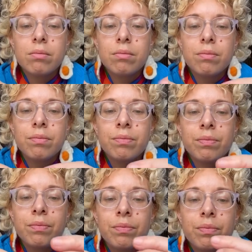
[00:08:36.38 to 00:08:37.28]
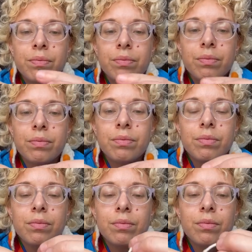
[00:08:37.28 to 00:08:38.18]

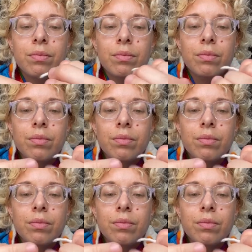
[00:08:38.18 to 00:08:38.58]
Nothing is said.